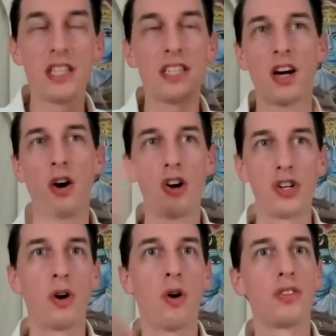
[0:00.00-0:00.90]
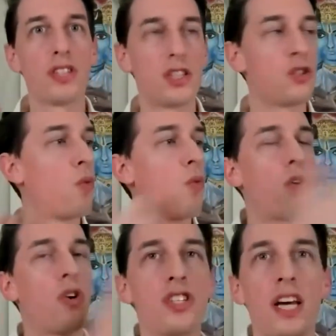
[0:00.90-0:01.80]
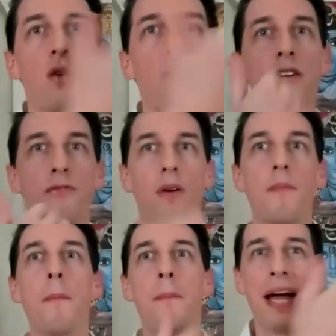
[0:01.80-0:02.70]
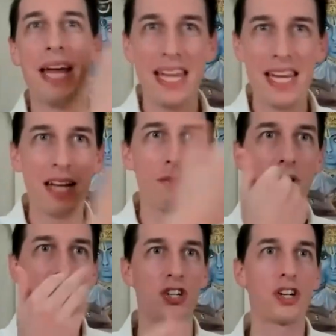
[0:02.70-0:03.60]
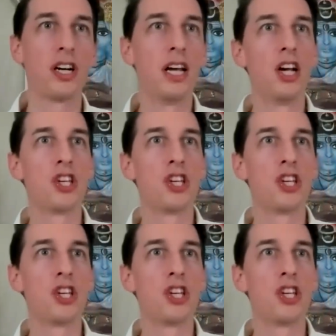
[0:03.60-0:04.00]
In psychology, we call this towards and away from pain and pleasure.